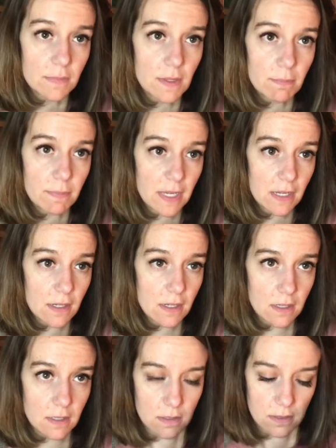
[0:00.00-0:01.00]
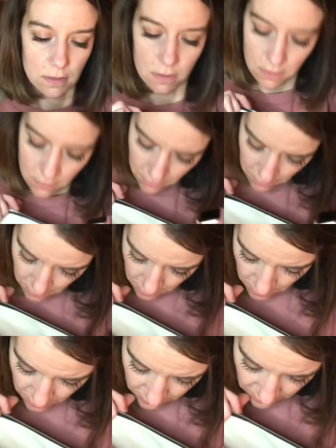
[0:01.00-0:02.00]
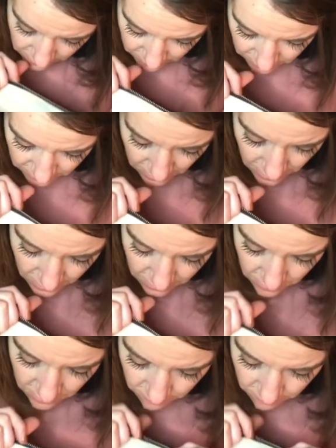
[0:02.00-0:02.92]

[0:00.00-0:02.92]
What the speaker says: The big, on this side,